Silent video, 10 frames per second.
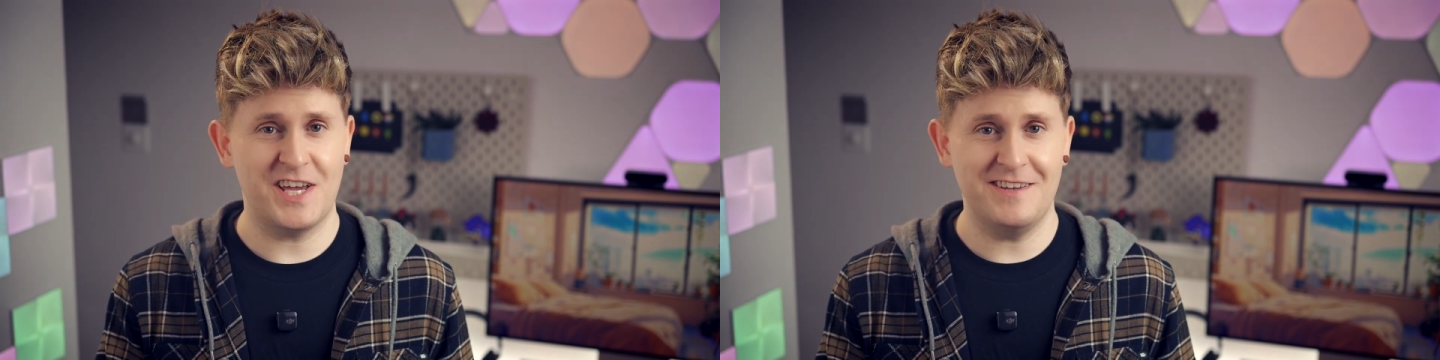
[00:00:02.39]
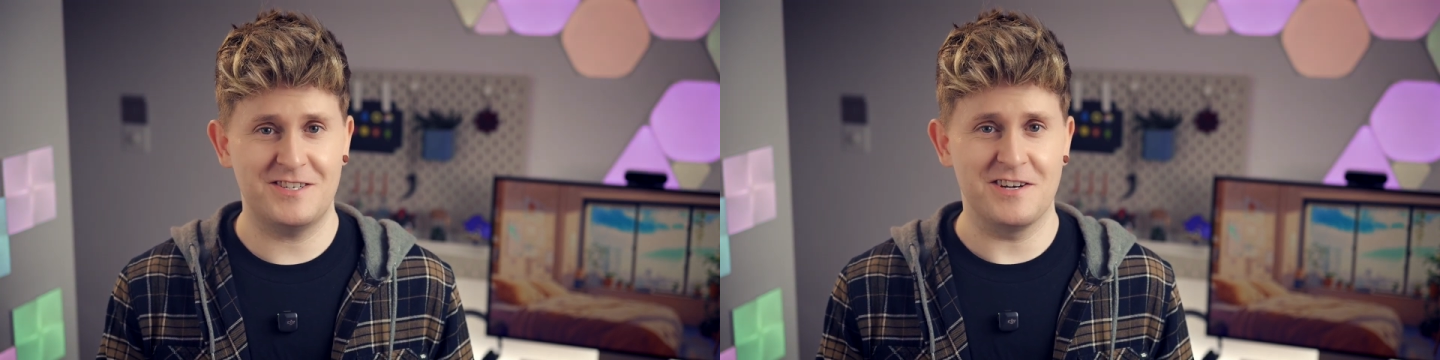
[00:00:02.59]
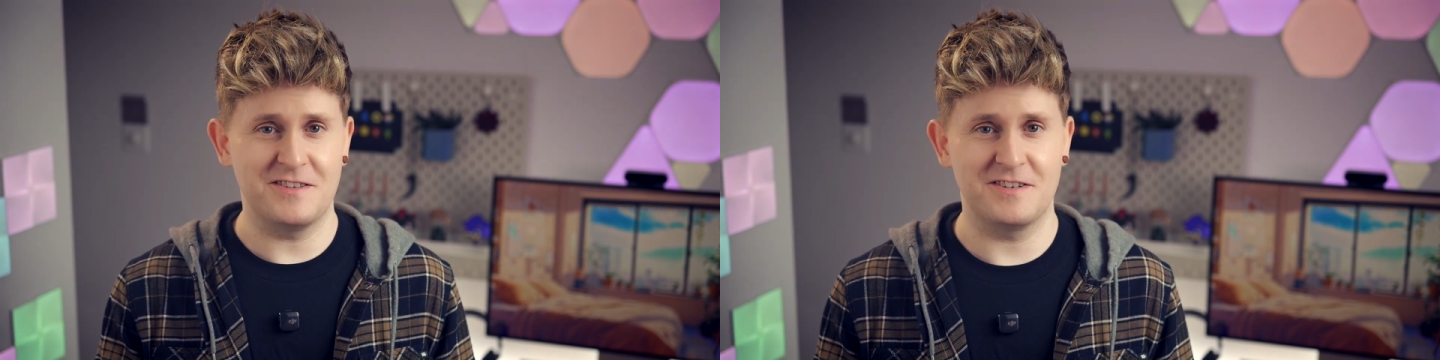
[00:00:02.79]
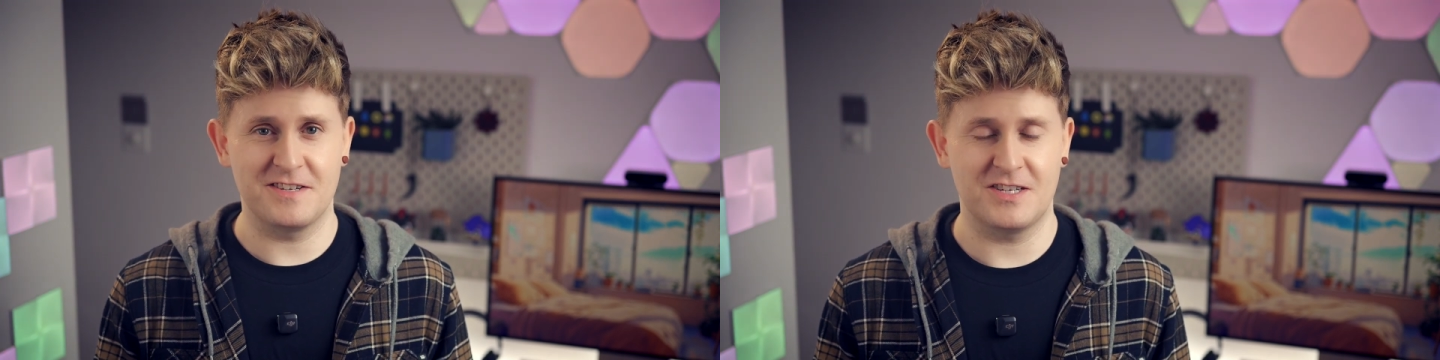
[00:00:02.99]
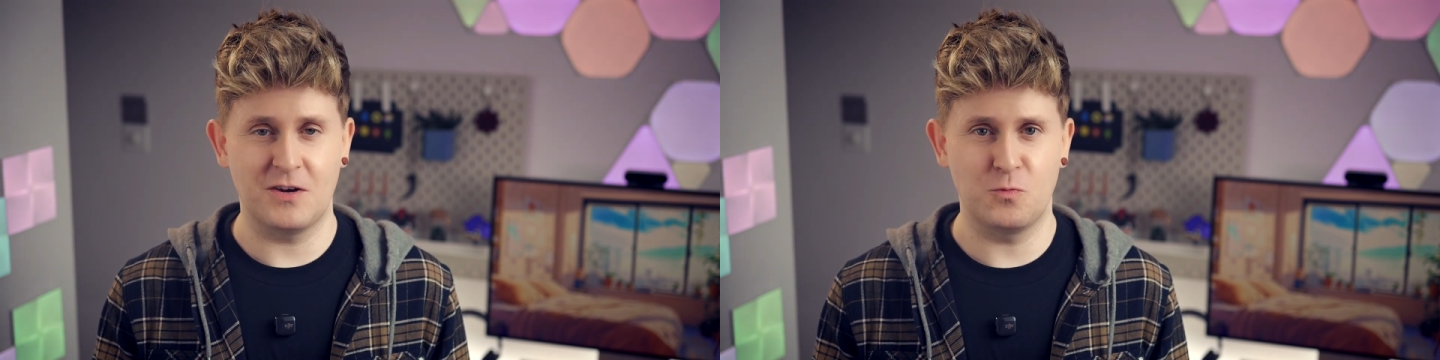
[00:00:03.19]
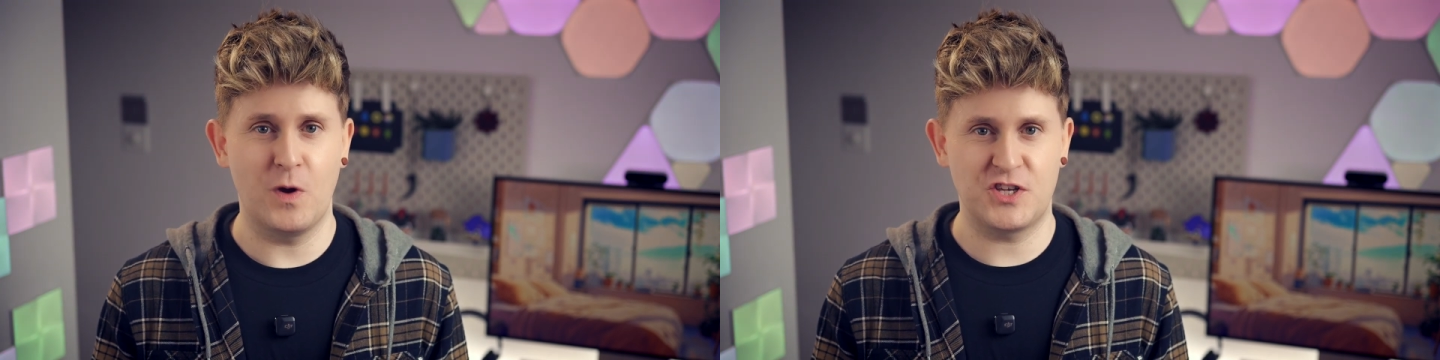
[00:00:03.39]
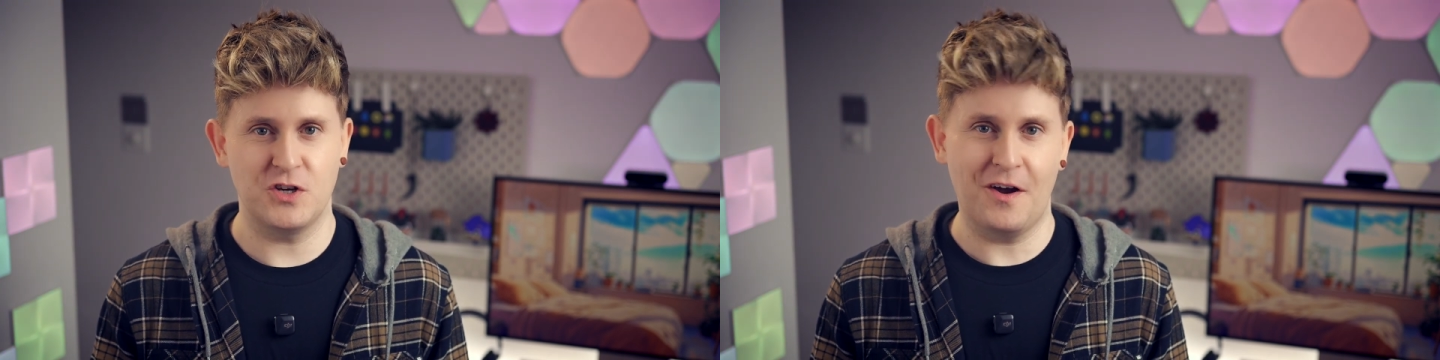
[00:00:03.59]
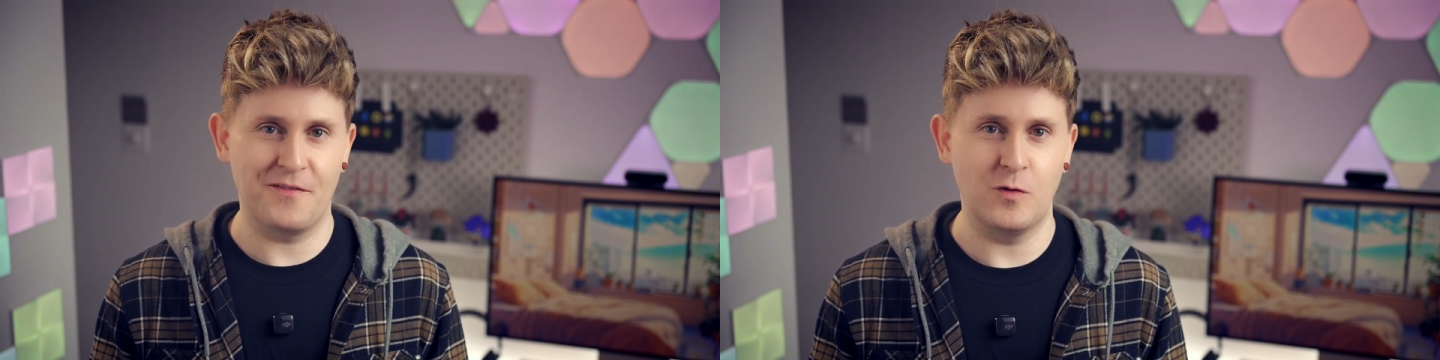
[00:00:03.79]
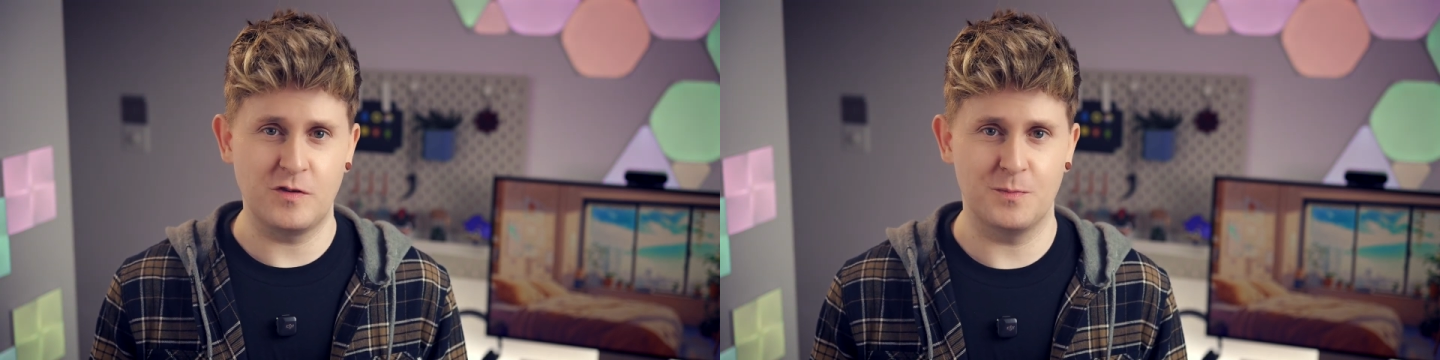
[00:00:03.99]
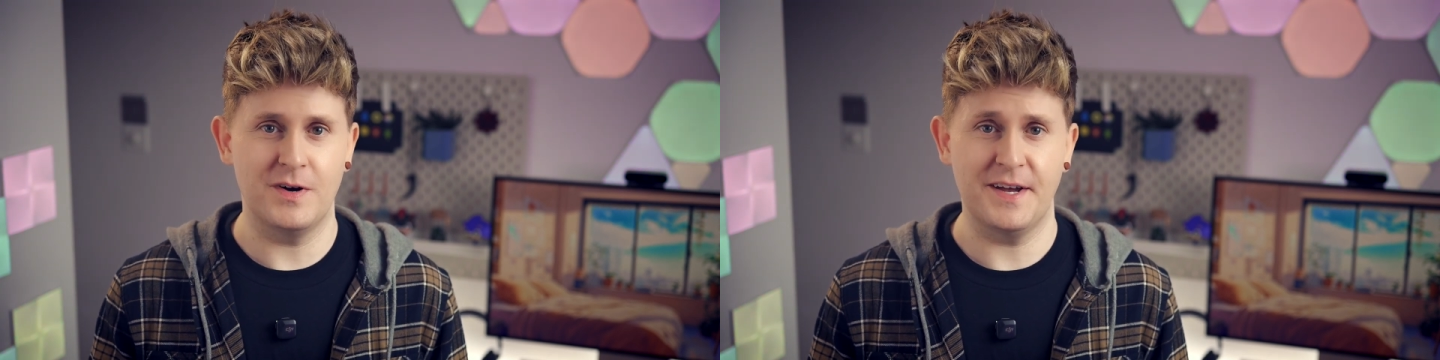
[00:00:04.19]
easier to decide which
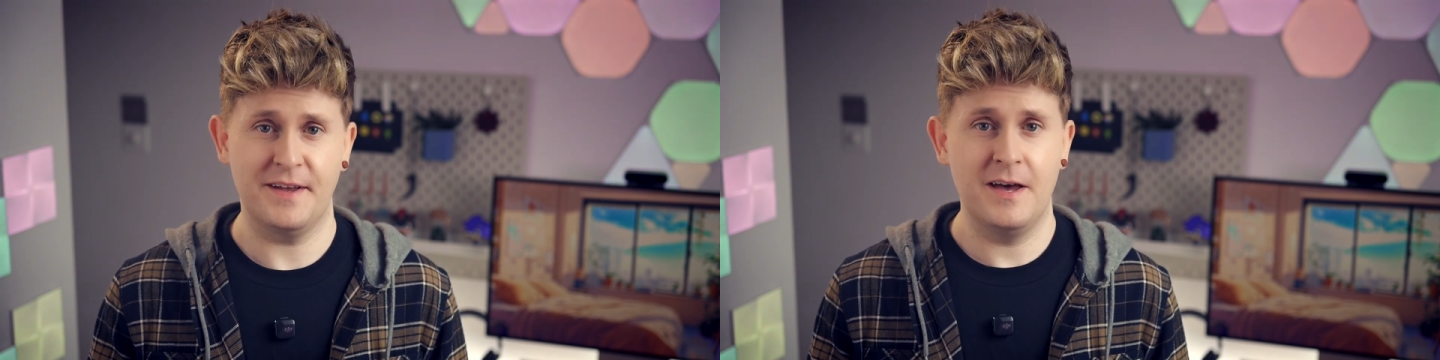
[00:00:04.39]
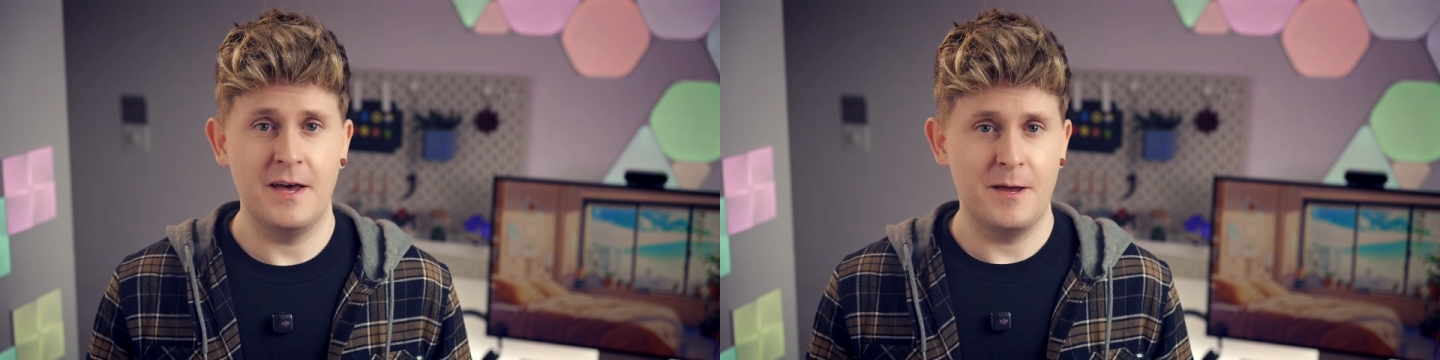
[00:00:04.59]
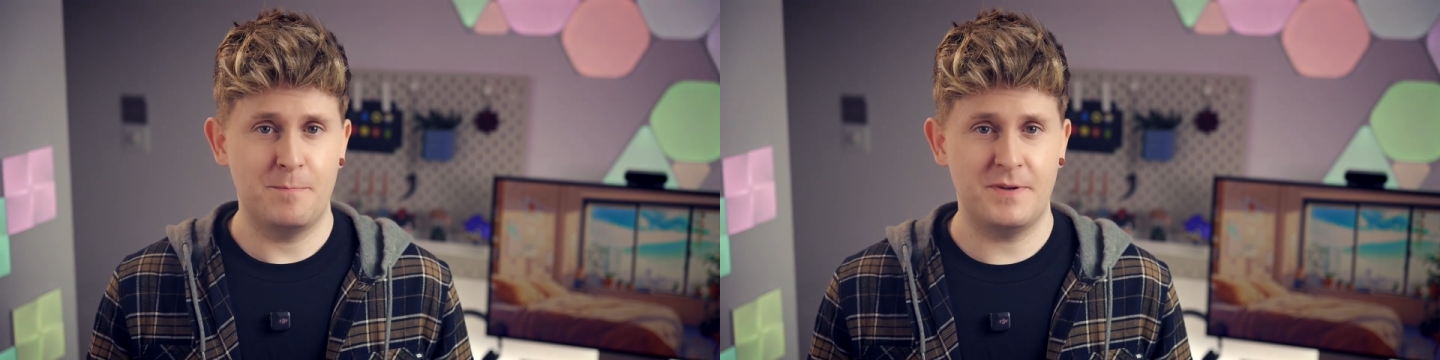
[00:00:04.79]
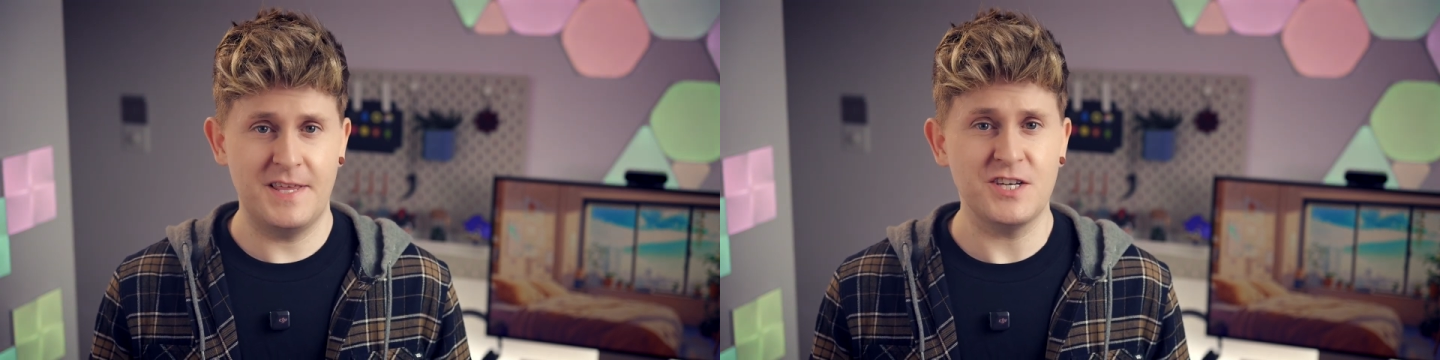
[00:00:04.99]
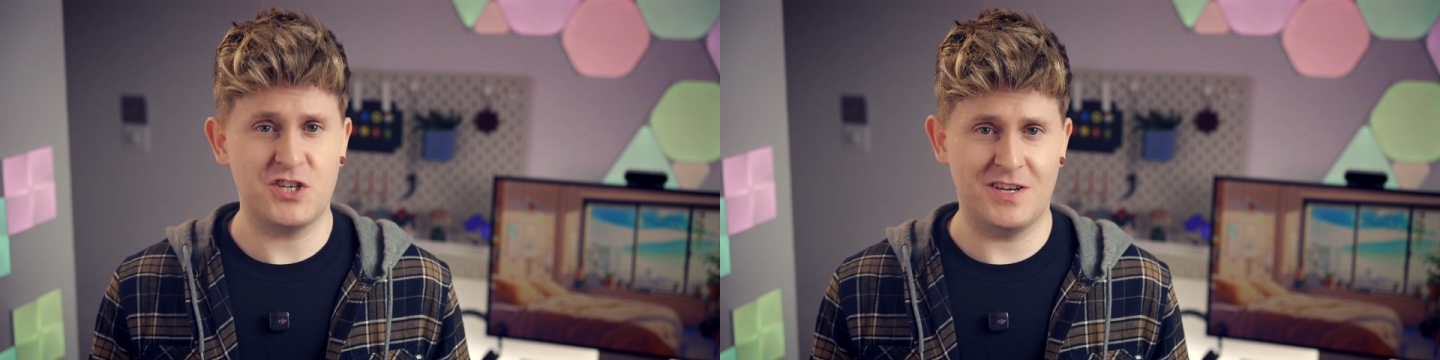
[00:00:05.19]
iPhone to buy, but this